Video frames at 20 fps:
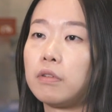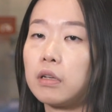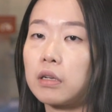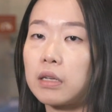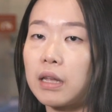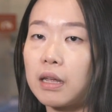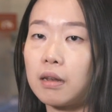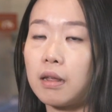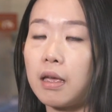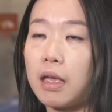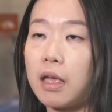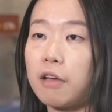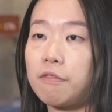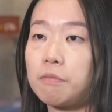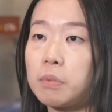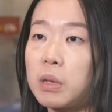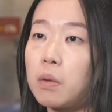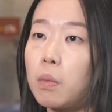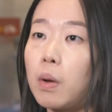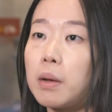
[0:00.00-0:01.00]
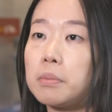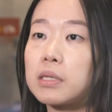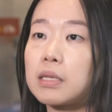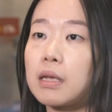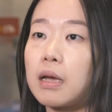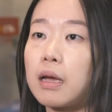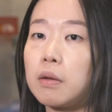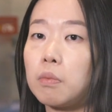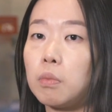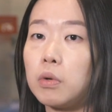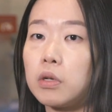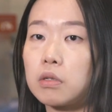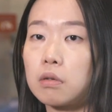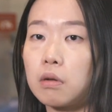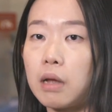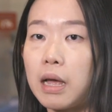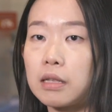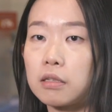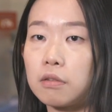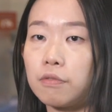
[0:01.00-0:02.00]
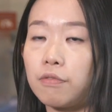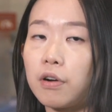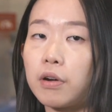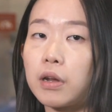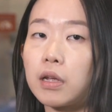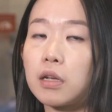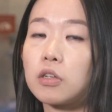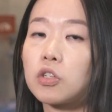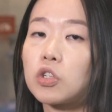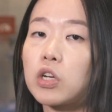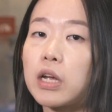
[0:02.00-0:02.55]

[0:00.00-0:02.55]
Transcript: look at the AFP website, which has a very good